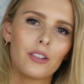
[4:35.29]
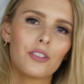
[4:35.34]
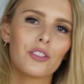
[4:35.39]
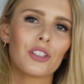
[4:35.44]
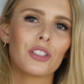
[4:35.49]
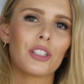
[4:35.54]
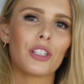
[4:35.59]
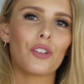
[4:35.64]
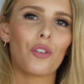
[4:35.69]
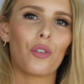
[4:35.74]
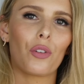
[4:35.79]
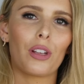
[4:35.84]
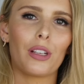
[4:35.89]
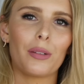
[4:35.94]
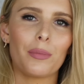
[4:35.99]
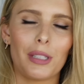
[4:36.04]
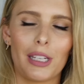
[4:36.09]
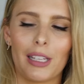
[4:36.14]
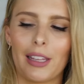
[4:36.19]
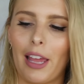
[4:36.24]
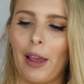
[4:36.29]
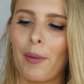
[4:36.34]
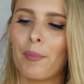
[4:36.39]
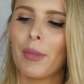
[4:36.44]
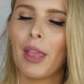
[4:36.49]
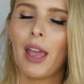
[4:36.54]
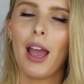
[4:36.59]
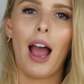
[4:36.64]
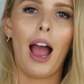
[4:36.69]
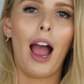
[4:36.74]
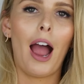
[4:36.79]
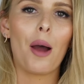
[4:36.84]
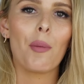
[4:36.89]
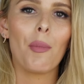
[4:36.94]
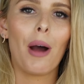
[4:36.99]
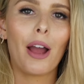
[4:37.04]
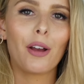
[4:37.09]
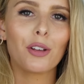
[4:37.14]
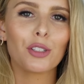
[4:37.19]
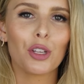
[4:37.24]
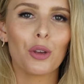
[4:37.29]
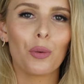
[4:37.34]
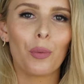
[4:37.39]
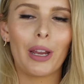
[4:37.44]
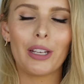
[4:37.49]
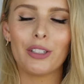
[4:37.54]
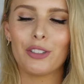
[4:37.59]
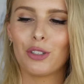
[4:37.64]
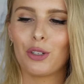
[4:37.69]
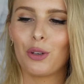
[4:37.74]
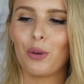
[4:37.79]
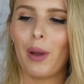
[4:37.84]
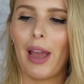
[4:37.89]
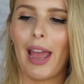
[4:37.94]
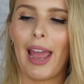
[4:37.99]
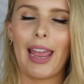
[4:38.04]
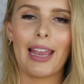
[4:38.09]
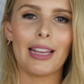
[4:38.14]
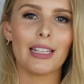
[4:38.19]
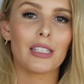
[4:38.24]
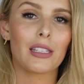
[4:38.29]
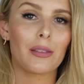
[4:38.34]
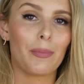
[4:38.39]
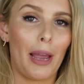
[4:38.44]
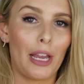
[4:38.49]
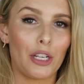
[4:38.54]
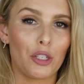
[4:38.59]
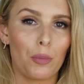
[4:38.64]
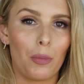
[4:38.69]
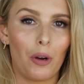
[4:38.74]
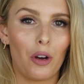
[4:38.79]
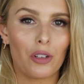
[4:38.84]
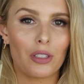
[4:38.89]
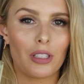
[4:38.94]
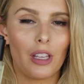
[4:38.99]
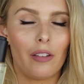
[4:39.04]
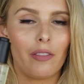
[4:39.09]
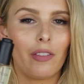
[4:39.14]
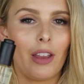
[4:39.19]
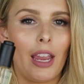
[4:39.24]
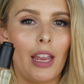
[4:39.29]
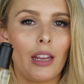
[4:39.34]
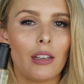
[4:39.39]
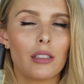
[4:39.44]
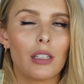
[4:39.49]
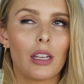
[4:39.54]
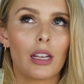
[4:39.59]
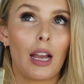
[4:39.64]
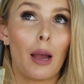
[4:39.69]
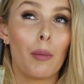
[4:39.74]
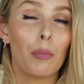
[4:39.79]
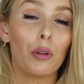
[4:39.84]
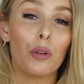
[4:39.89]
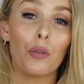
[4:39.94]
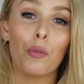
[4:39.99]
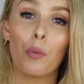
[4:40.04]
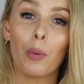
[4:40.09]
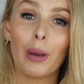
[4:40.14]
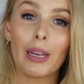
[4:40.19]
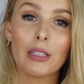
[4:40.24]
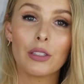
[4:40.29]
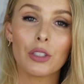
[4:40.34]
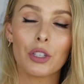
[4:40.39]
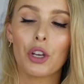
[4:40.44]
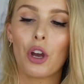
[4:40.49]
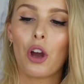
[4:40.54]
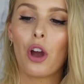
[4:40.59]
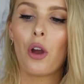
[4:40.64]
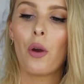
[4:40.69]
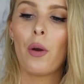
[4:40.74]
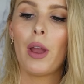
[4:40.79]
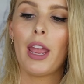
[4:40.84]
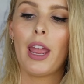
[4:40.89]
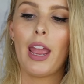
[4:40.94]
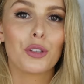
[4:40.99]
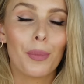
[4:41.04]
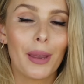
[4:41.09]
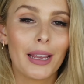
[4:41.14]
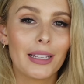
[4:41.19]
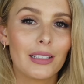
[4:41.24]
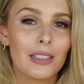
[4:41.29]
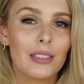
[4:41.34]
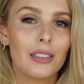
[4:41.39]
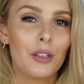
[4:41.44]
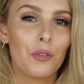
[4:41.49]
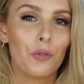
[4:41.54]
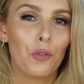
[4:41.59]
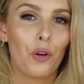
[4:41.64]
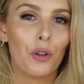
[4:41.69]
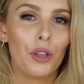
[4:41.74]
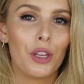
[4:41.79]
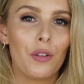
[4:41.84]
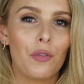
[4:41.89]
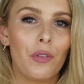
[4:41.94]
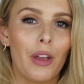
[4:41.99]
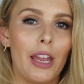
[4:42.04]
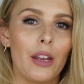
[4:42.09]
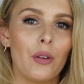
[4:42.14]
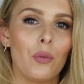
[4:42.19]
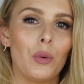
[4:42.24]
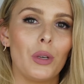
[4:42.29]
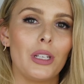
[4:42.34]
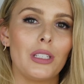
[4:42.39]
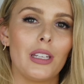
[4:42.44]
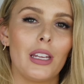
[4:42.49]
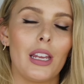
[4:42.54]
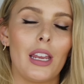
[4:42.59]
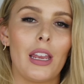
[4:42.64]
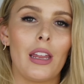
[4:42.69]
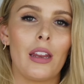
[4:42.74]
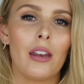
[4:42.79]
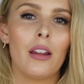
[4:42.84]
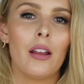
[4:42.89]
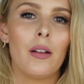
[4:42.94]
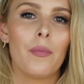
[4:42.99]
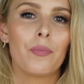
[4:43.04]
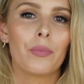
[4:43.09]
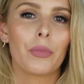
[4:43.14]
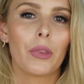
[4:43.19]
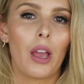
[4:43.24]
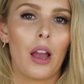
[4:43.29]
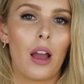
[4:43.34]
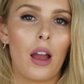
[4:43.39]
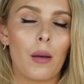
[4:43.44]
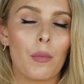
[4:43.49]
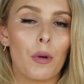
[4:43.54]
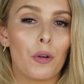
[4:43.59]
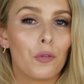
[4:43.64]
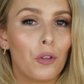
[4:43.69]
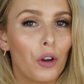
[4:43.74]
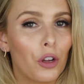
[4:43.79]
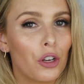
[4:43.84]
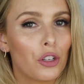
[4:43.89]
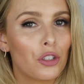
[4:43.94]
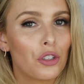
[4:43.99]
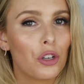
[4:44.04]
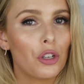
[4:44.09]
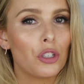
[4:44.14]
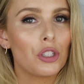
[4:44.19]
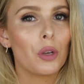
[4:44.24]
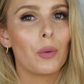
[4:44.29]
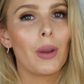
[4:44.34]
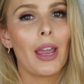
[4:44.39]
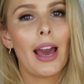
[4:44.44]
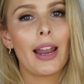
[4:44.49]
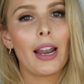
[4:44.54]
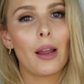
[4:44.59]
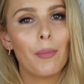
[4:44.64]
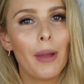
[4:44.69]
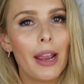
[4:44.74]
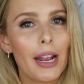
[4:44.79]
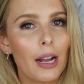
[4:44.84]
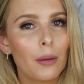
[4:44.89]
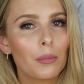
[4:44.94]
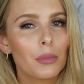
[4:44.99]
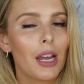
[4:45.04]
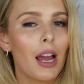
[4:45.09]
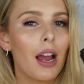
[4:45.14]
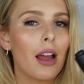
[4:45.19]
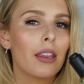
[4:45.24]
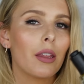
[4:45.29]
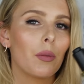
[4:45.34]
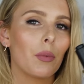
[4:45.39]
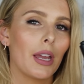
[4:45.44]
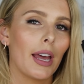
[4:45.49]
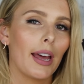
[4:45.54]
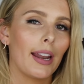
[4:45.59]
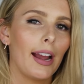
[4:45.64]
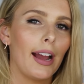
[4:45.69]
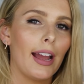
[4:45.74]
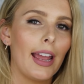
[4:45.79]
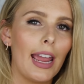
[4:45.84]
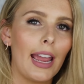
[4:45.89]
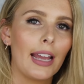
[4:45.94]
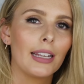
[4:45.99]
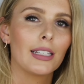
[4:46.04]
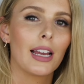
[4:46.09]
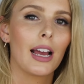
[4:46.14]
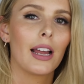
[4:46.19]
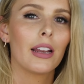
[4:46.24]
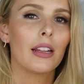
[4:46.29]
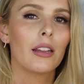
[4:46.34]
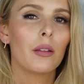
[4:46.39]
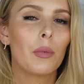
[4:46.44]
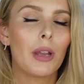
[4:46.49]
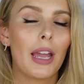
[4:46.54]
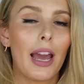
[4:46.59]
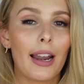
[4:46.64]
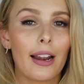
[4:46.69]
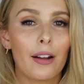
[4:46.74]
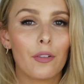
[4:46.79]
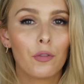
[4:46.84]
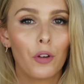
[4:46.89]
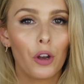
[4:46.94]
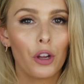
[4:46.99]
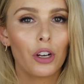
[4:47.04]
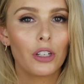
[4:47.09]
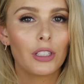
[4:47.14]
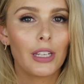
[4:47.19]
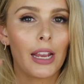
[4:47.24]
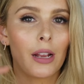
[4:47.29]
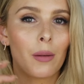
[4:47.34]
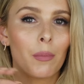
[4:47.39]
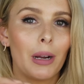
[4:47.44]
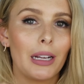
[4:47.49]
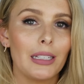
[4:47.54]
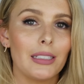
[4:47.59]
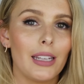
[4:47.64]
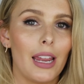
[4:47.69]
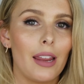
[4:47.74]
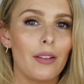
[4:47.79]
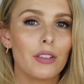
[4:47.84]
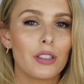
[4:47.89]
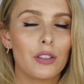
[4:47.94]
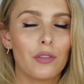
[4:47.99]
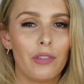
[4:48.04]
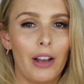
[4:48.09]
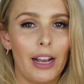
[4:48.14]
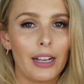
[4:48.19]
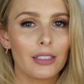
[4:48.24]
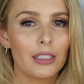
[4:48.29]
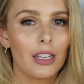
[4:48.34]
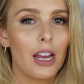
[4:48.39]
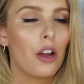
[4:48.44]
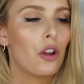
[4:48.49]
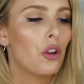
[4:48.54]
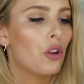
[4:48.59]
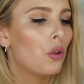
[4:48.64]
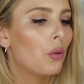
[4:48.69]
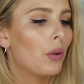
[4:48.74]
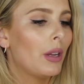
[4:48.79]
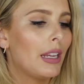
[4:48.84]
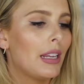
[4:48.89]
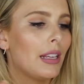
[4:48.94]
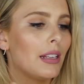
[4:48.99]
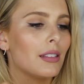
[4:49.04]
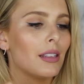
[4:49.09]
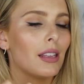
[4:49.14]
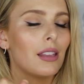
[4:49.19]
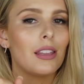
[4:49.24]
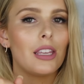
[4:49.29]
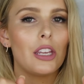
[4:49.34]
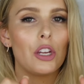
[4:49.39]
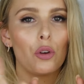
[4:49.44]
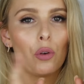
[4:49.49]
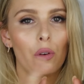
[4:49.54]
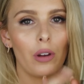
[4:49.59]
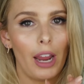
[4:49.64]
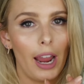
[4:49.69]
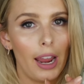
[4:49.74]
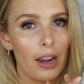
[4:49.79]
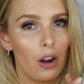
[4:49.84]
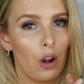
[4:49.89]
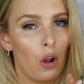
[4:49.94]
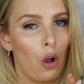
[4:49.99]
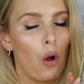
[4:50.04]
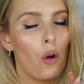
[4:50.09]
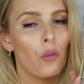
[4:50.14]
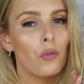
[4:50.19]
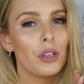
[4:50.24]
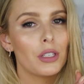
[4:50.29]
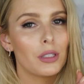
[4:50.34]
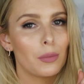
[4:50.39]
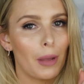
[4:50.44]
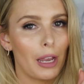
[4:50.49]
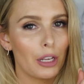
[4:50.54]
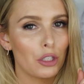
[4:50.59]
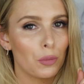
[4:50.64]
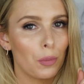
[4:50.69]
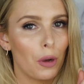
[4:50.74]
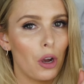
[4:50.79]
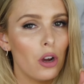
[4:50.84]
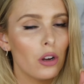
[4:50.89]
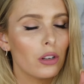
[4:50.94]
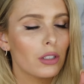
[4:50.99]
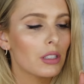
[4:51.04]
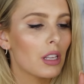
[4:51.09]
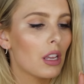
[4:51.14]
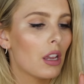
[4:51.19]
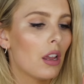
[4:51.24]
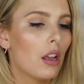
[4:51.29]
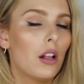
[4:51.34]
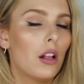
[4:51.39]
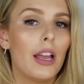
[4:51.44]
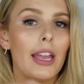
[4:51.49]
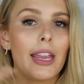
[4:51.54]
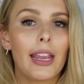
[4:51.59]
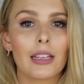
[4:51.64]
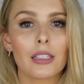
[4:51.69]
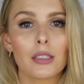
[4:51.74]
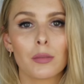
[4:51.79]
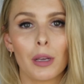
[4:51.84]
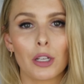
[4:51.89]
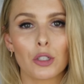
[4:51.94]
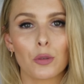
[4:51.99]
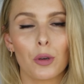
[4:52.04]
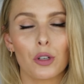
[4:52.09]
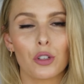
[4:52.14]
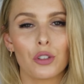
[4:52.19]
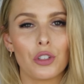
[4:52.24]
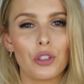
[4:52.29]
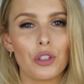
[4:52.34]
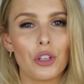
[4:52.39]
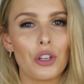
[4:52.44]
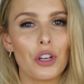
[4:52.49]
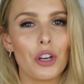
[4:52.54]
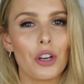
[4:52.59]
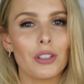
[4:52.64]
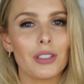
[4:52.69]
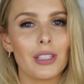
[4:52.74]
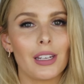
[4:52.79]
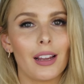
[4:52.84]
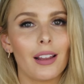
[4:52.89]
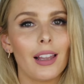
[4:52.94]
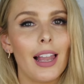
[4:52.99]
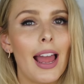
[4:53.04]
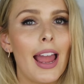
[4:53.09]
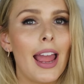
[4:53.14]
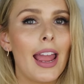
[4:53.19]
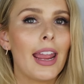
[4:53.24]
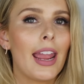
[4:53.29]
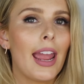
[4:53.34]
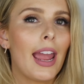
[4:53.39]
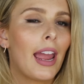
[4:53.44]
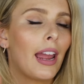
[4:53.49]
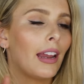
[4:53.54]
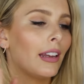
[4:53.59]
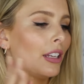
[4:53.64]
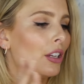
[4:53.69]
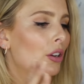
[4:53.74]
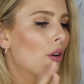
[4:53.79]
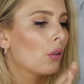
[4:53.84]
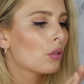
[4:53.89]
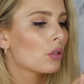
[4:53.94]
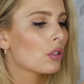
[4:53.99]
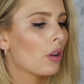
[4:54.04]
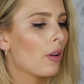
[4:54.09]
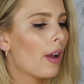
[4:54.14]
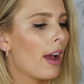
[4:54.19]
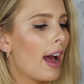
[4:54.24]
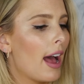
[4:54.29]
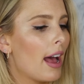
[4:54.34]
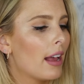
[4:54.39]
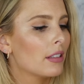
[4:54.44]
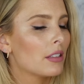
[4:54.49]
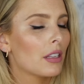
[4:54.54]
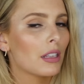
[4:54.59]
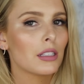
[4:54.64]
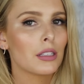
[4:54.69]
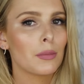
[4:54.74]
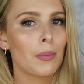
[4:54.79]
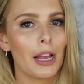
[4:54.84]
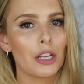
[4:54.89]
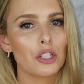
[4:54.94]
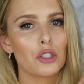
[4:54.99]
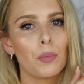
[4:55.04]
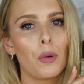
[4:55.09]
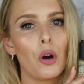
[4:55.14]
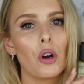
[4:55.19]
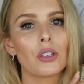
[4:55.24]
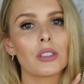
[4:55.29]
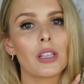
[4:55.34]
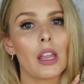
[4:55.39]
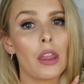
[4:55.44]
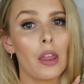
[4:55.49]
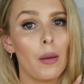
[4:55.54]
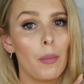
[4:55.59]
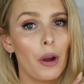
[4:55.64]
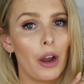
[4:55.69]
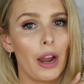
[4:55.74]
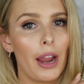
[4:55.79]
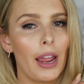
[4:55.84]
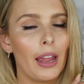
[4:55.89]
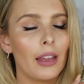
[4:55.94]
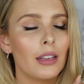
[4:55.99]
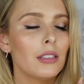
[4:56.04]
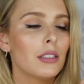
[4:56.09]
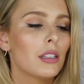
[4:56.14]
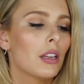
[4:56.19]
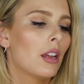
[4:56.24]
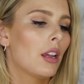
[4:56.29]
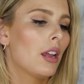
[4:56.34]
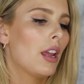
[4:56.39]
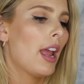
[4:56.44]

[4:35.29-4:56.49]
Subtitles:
Just ignore the lipstick there. I also went to a Smashbox event a couple of weeks ago. So basically for the event we did a photo shoot. So we had our makeup done, then we had our hair done, and then we had our photo taken by Davis Factor, who is the creator of Smashbox. He has Smashbox Studios in LA, and he also has Smashbox the brand.